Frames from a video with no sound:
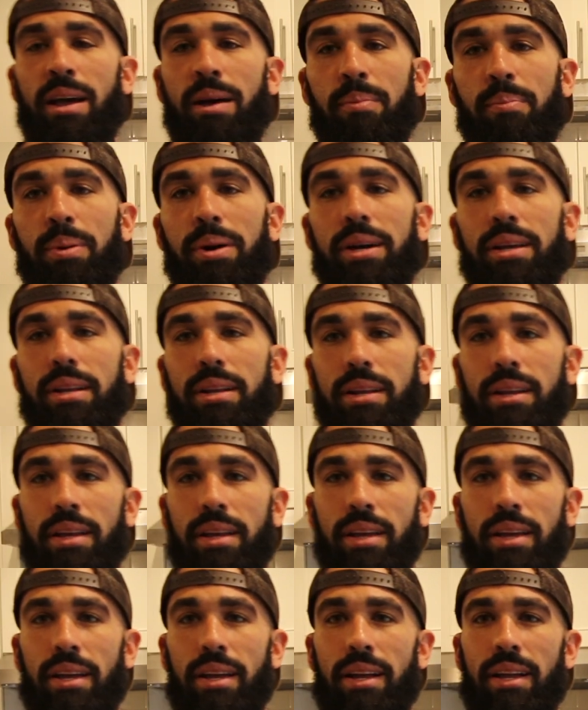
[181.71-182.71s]
But
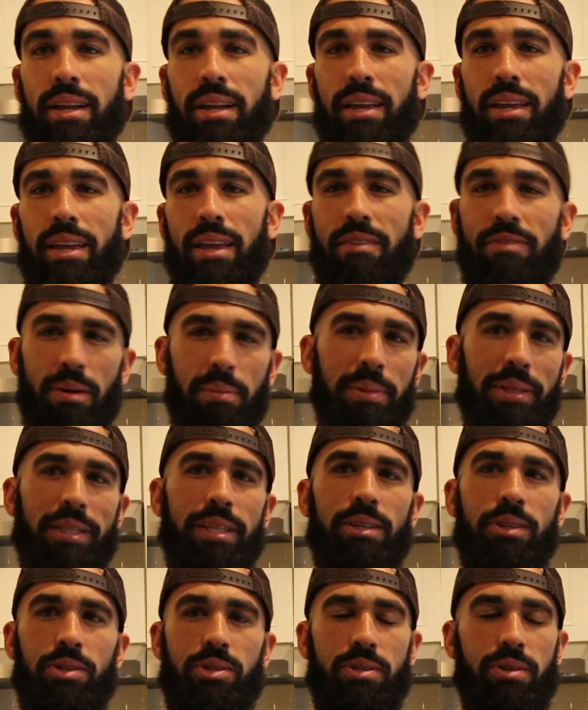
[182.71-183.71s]
if I'm a
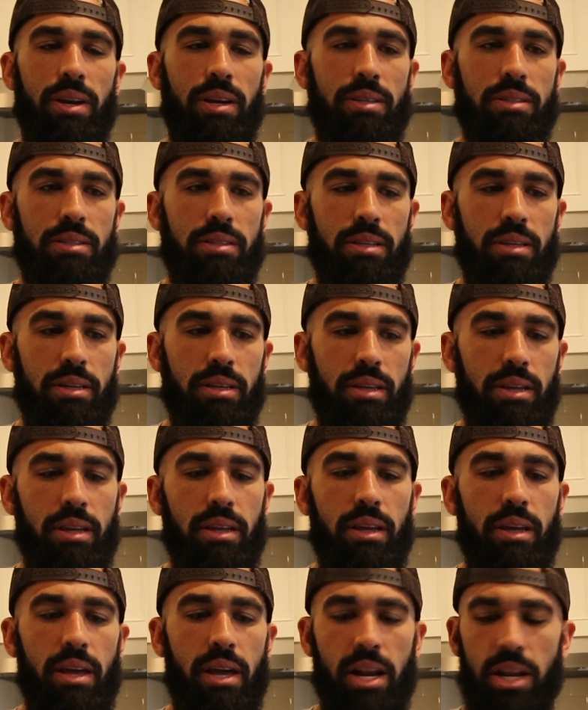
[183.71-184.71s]
little stressed
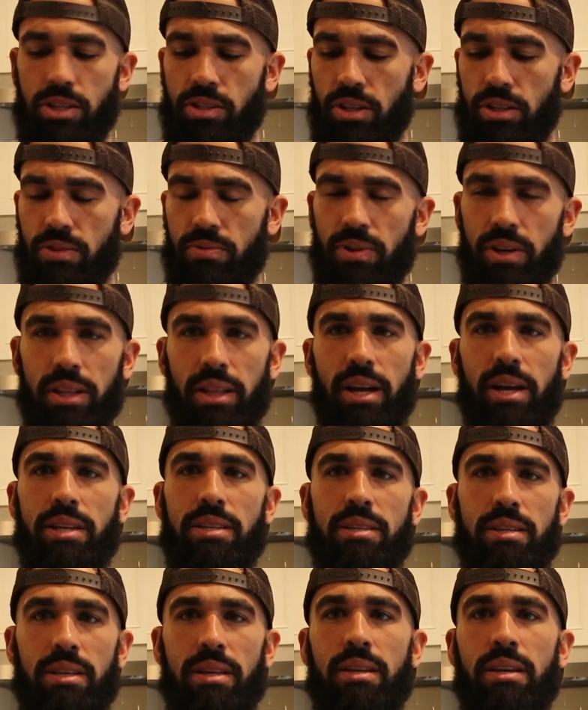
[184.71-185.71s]
and I start to
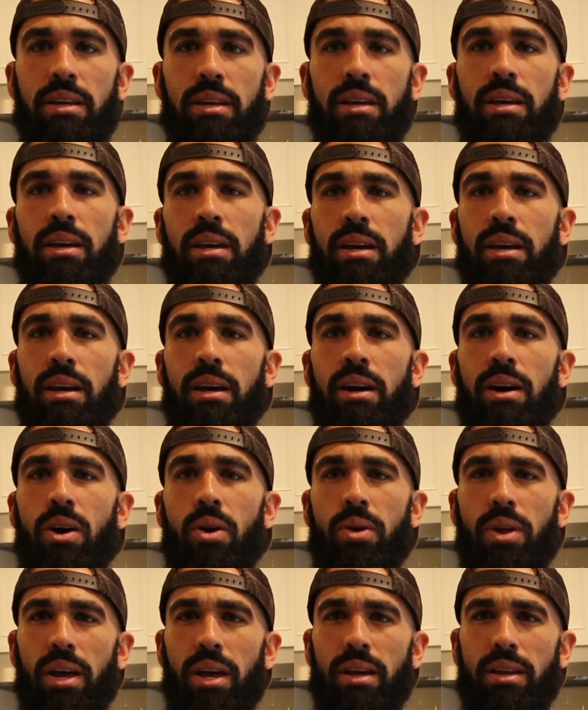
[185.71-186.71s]
realize,
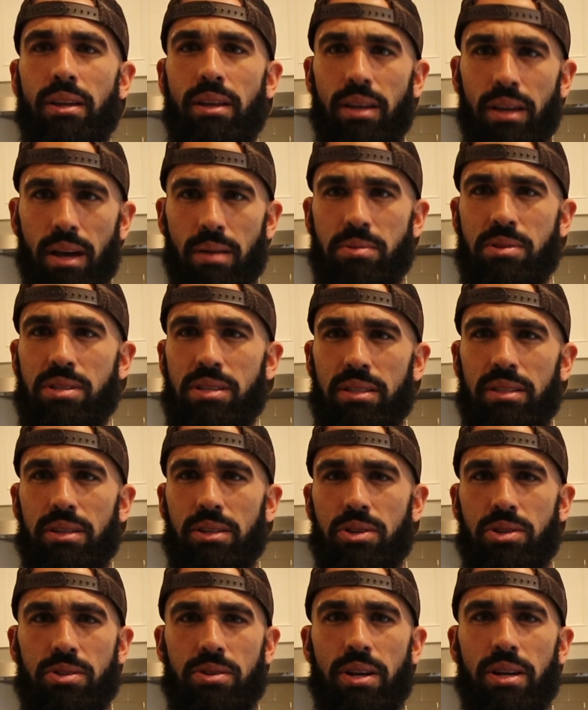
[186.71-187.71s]
okay, I'm just a
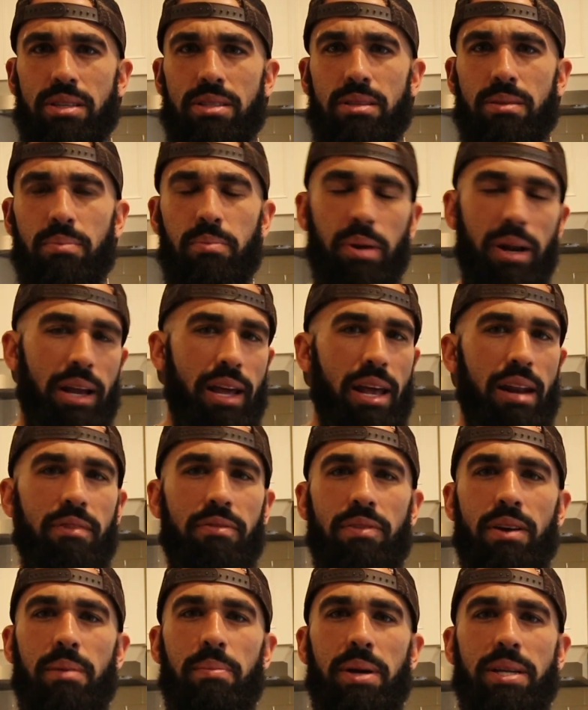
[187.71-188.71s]
little stressed, but I gotta
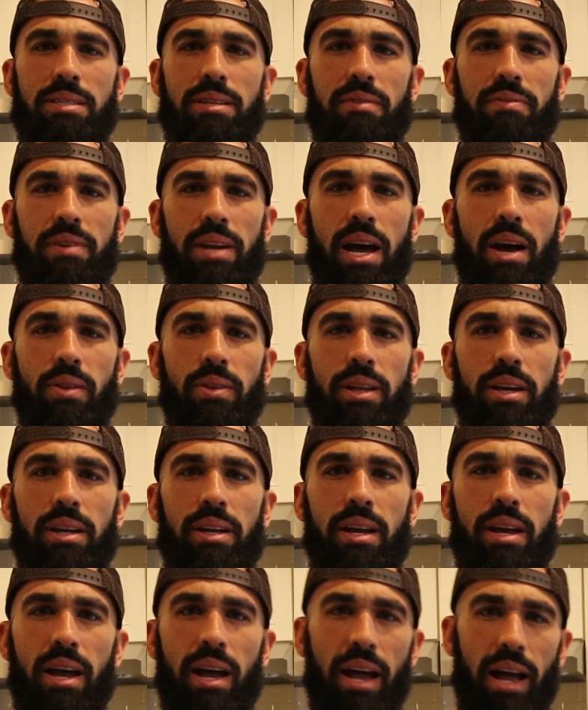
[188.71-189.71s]
find myself an outlet.
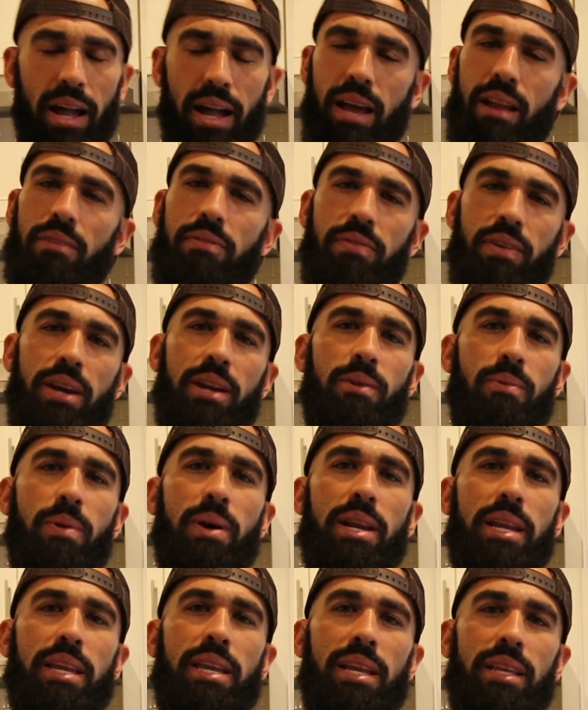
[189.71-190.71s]
I gotta find a
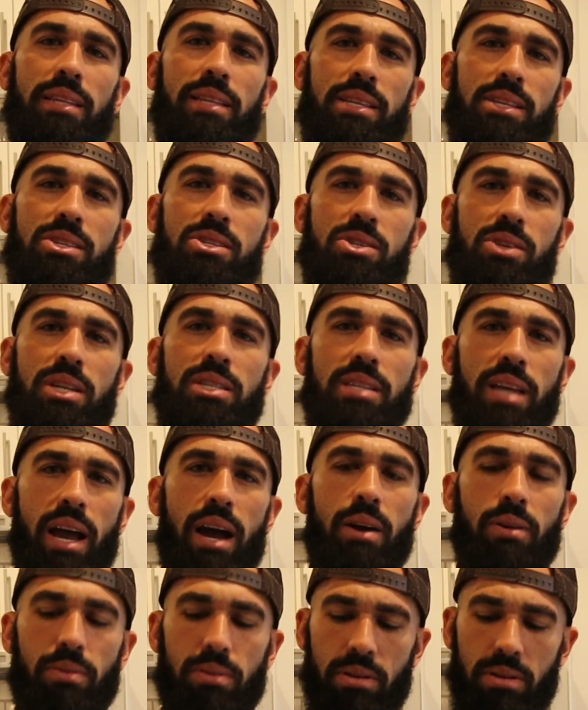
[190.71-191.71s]
way to get this stress
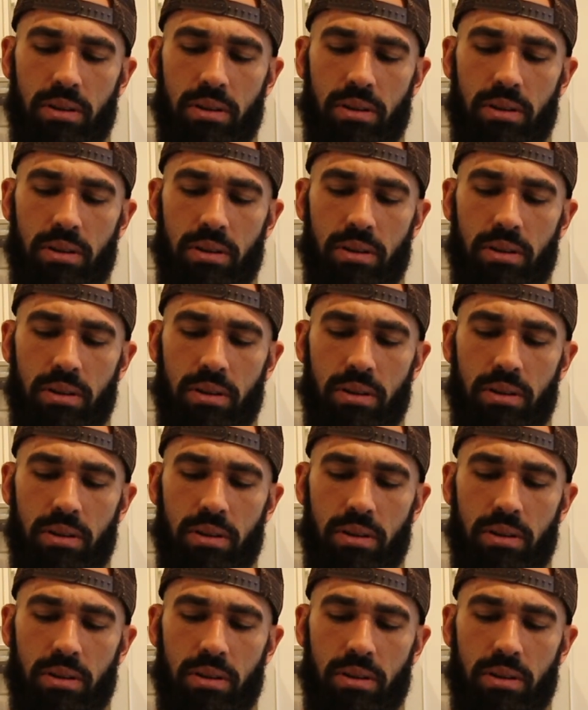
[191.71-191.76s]
out.